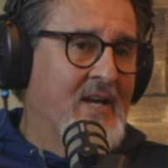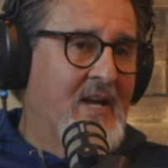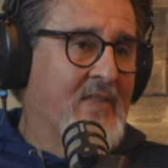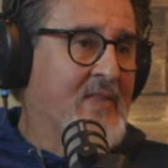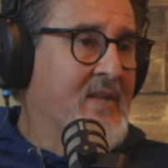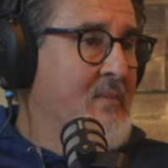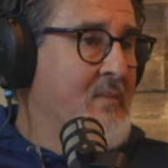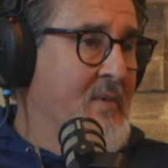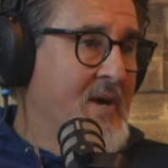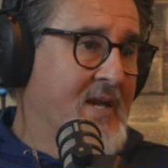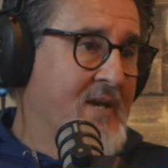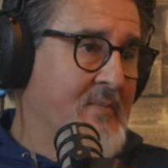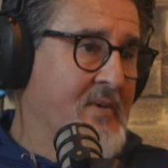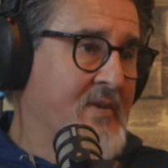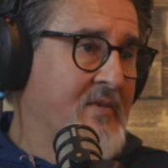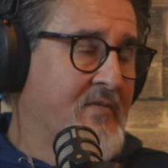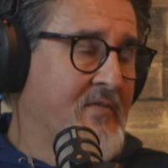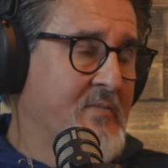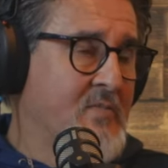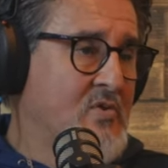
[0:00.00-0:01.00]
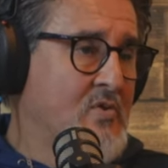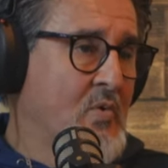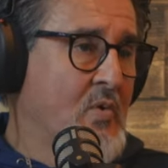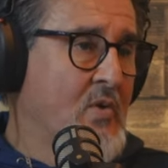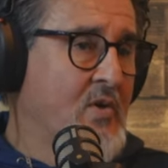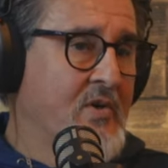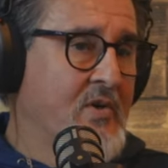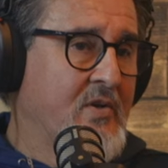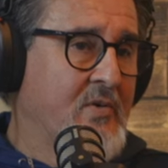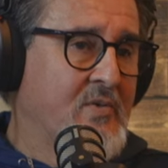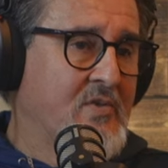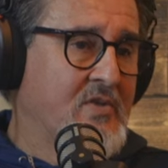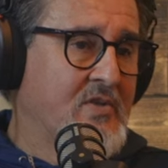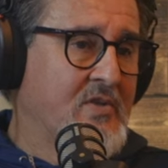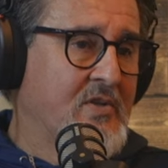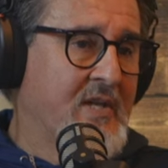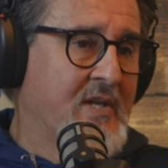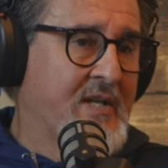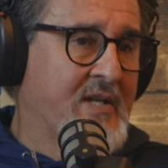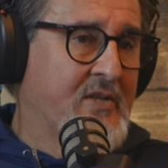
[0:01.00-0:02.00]
I think it might have been from Jordan. There was
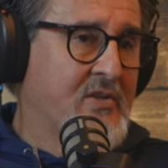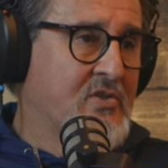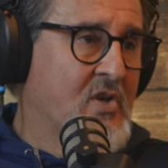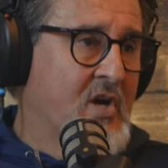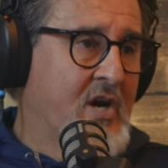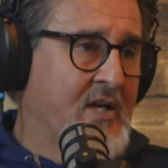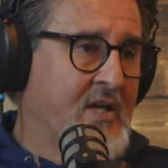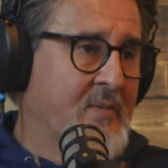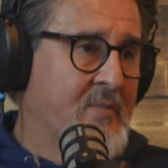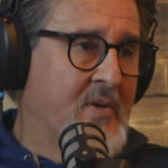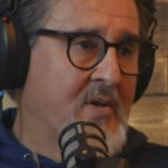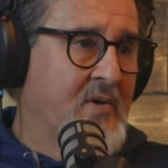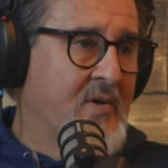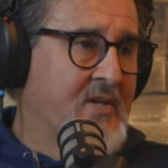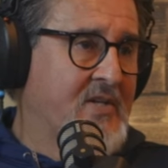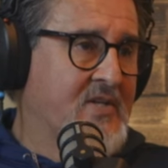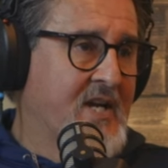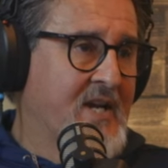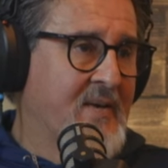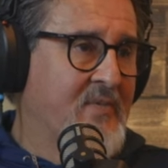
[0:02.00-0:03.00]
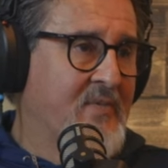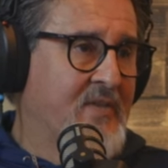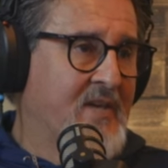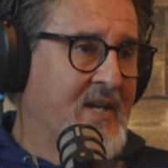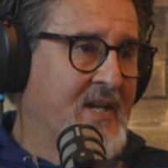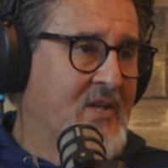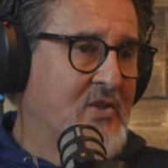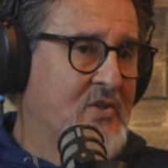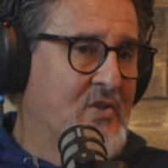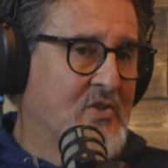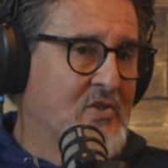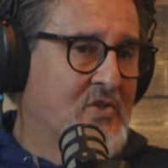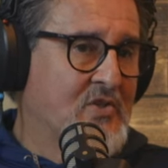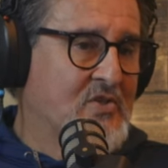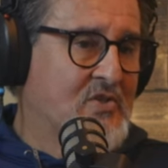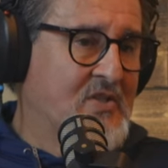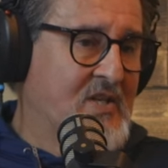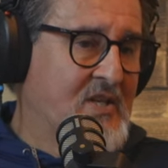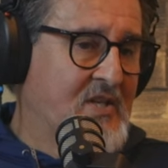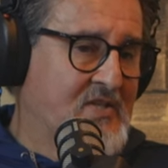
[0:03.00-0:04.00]
a, mm-hmm. like a documentary type thing, and you can
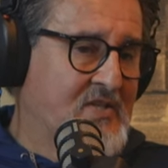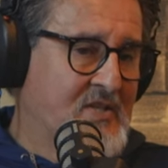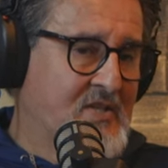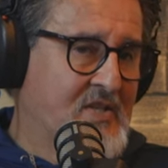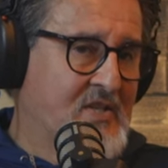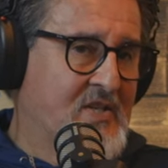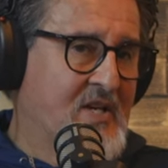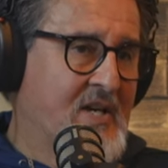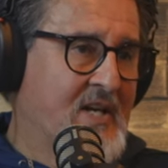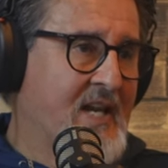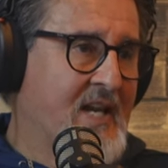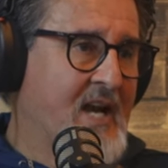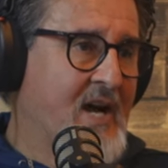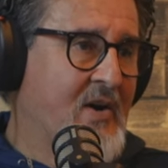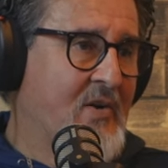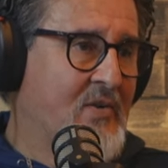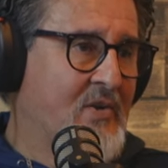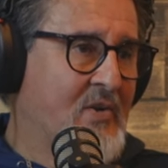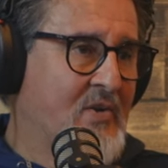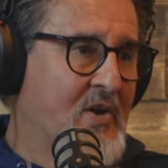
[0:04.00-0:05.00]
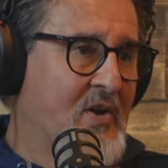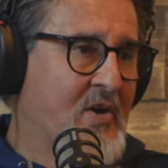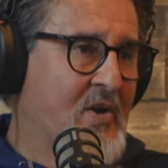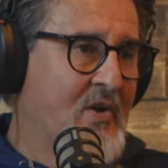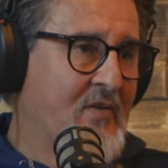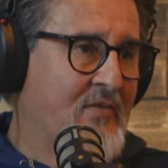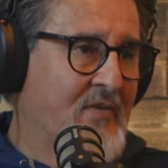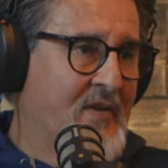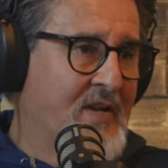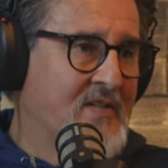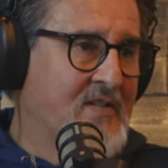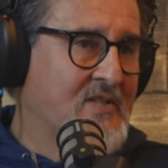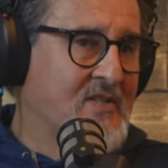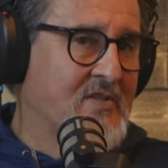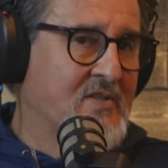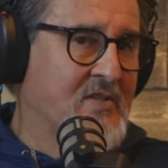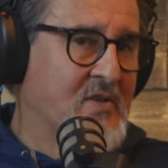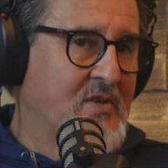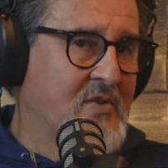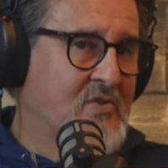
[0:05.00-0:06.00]
just see us in the dugout. They're on our
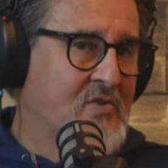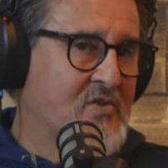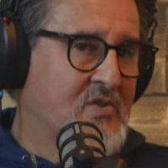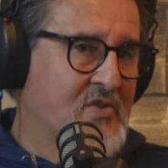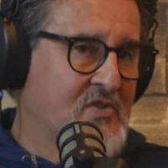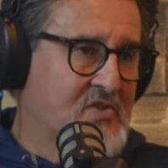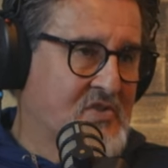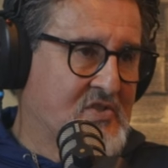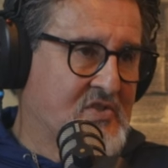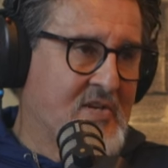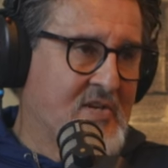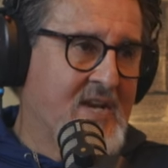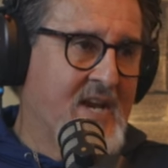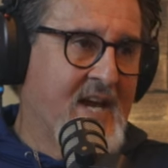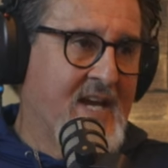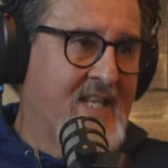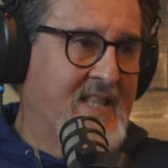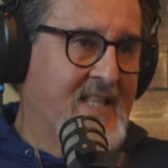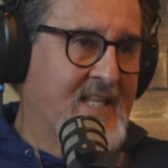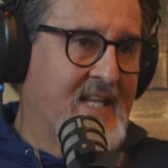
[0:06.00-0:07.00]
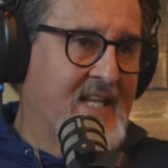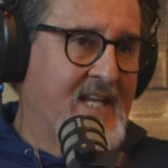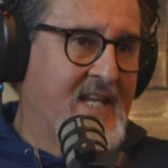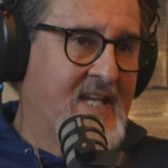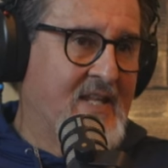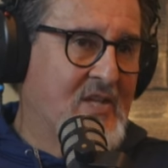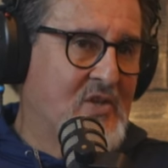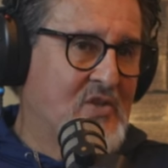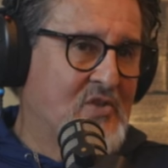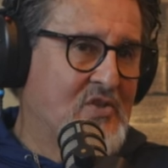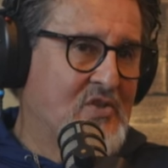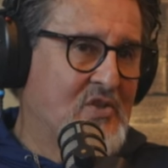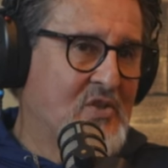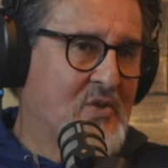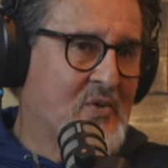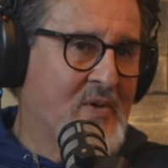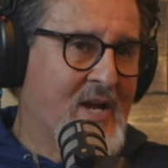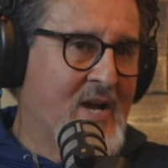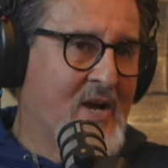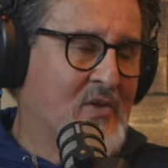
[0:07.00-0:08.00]
faces, and so it's just the ninth inning, and then you see
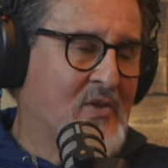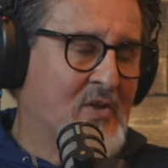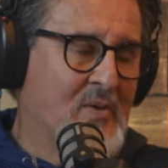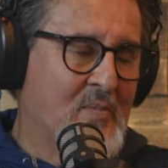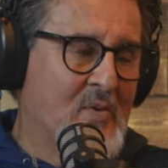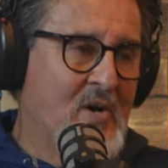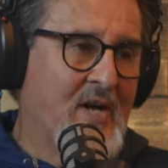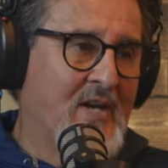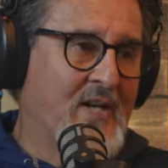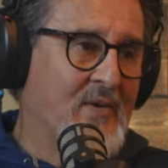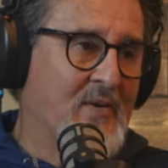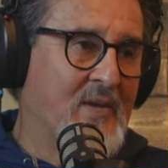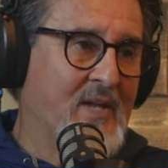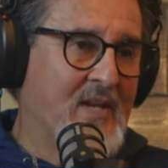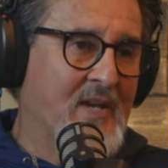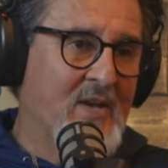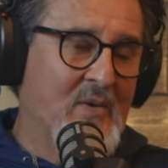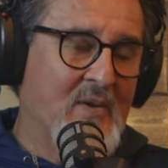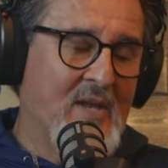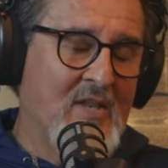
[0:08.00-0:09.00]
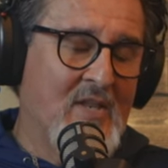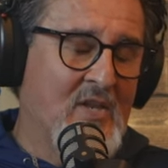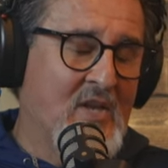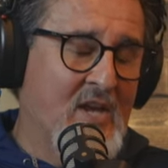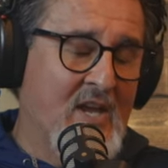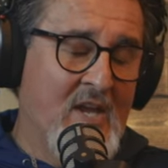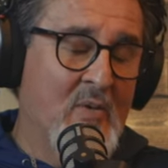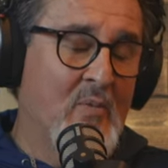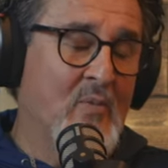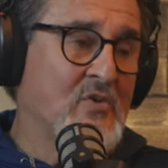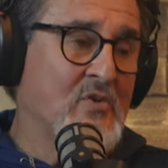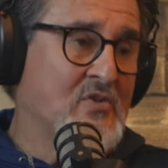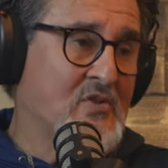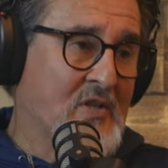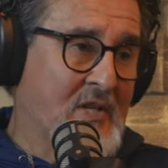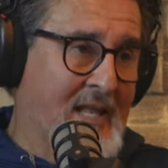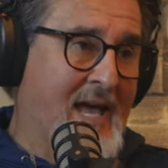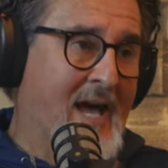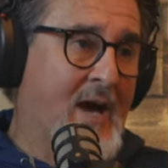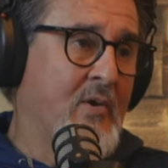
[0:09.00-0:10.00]
the crowd come on, it, and it, and it
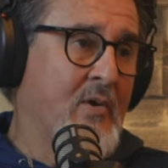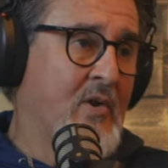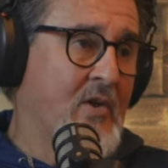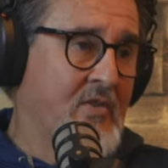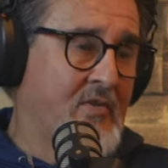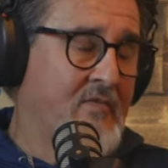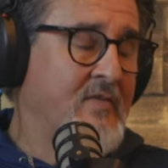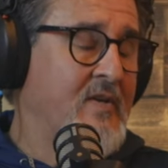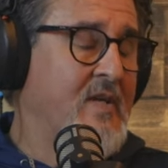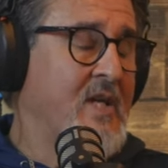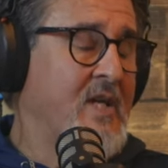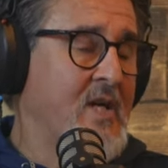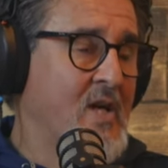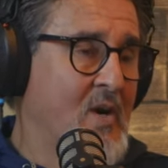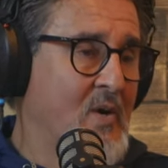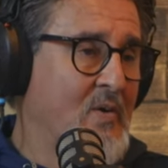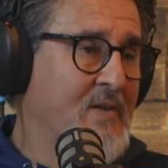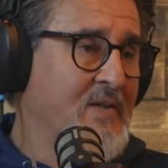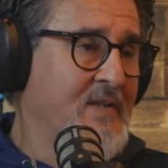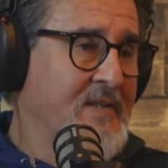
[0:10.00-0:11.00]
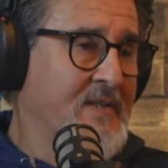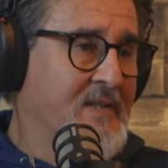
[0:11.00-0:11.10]
was loud on the video.